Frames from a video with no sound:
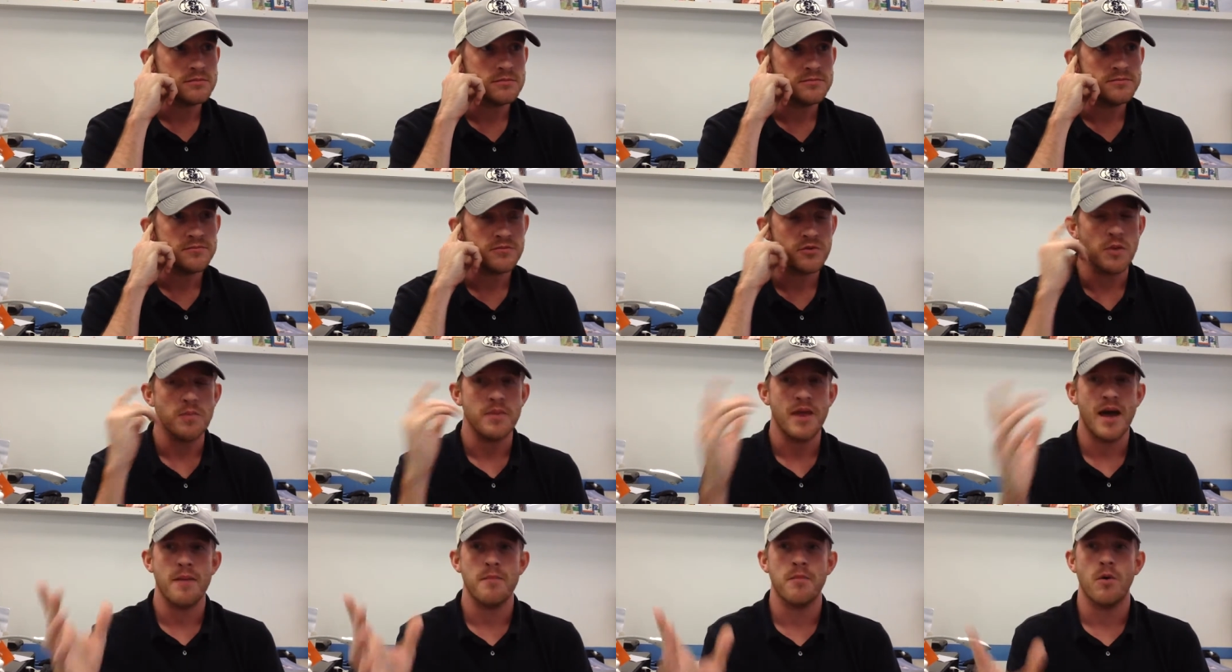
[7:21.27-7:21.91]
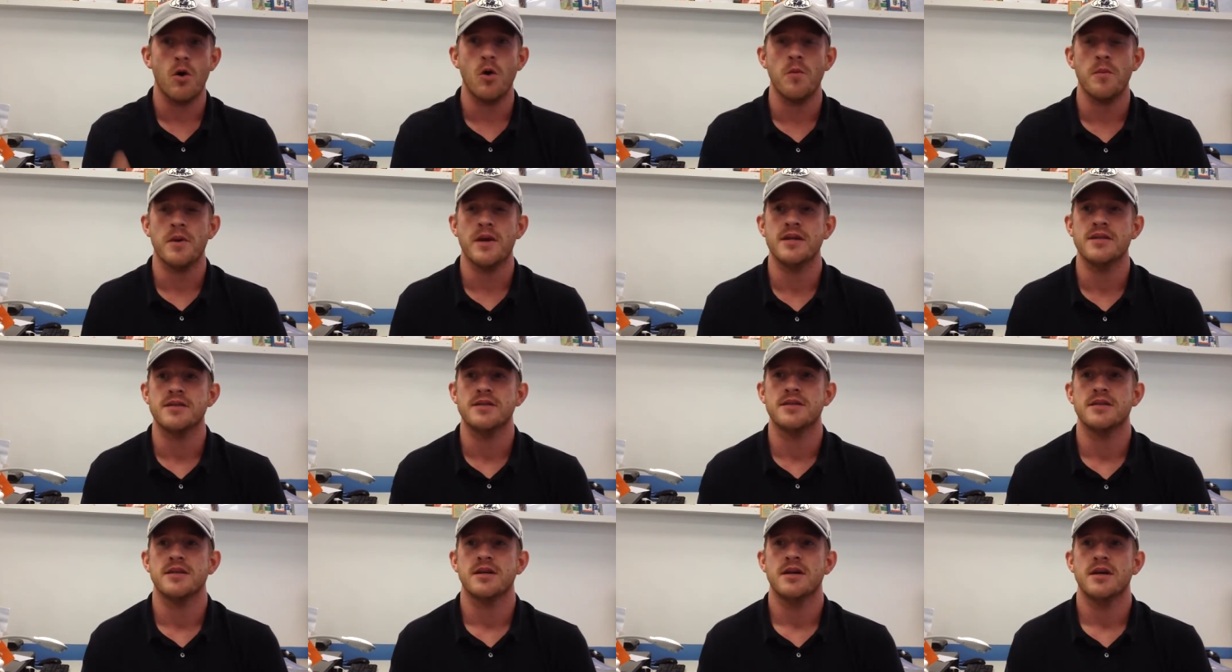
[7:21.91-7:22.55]
from that
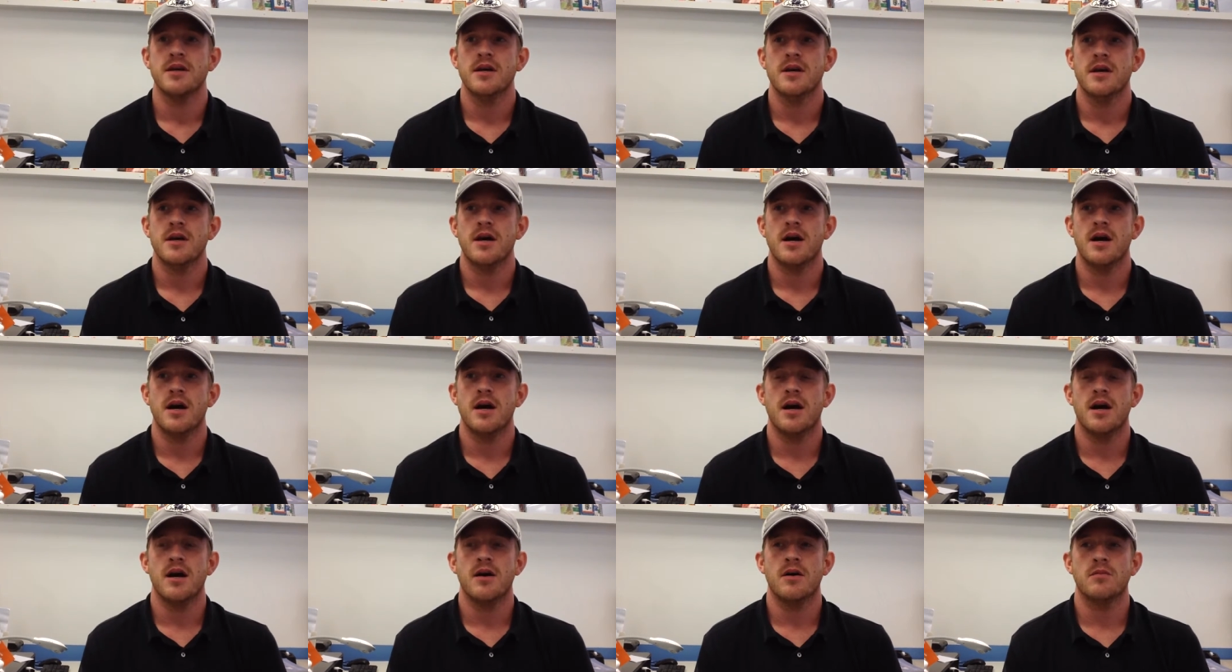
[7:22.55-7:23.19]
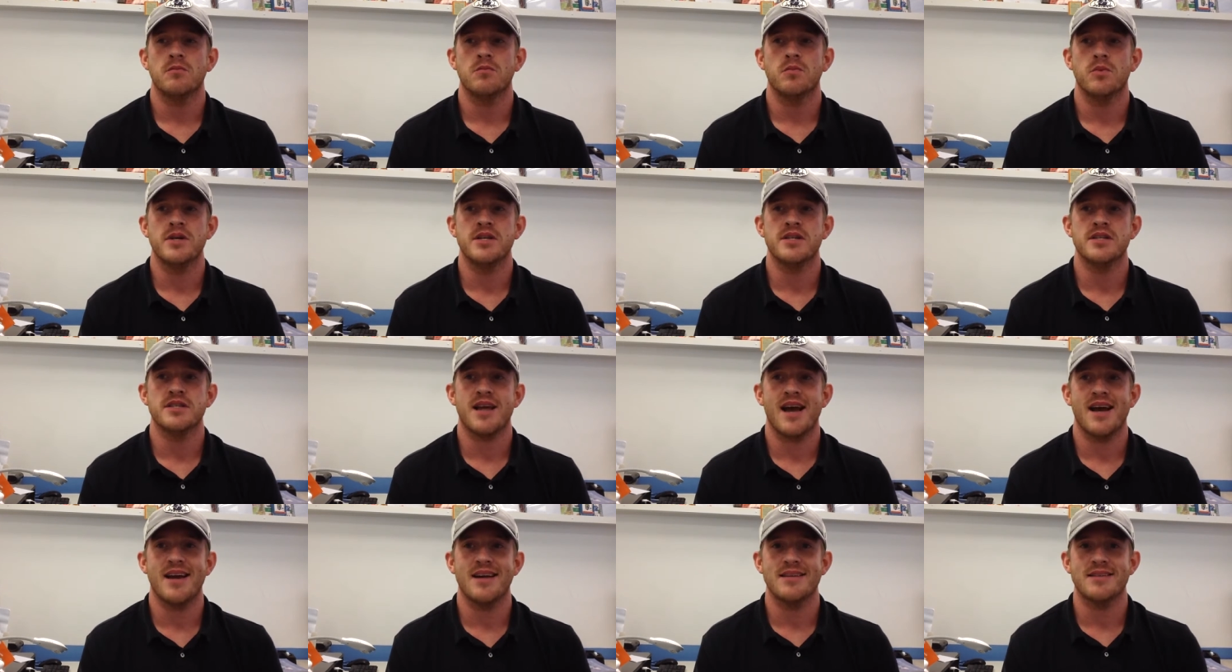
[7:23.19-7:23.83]
moment, we
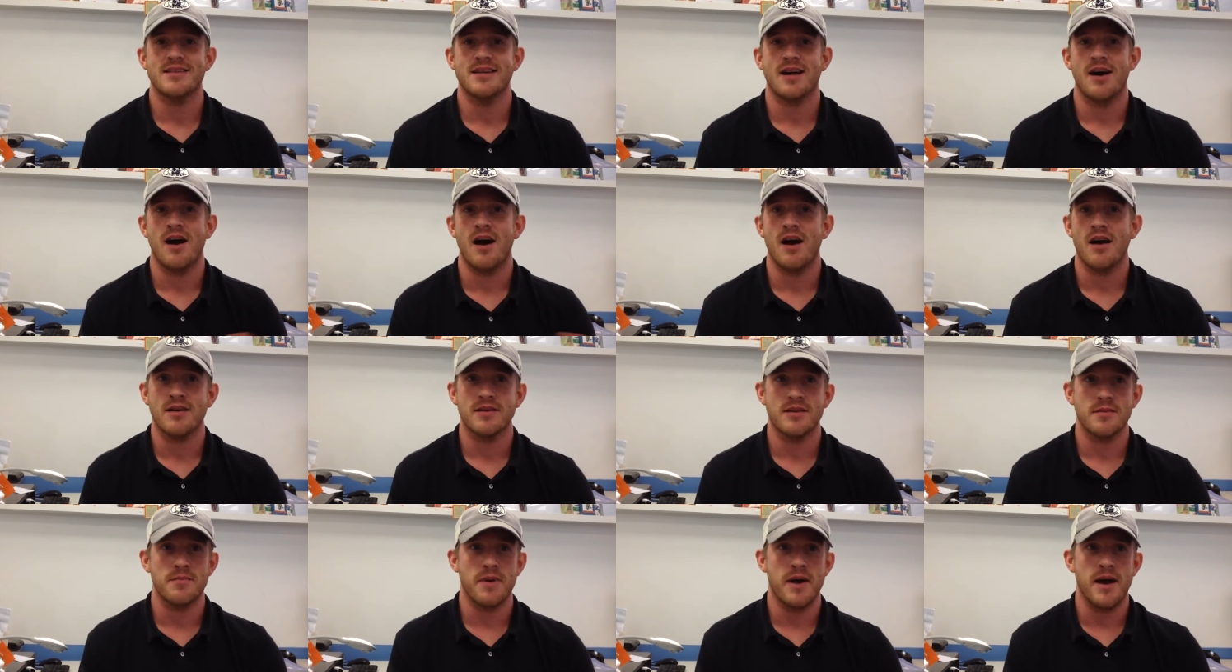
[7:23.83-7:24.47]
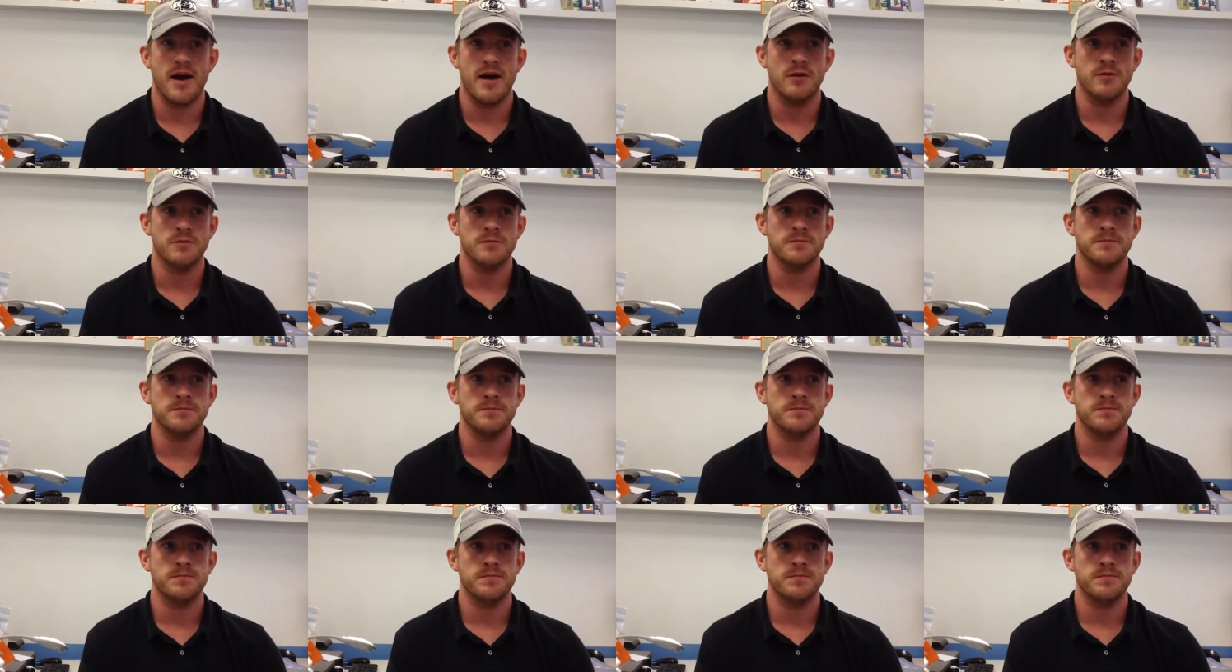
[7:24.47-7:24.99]
just kind of talked about,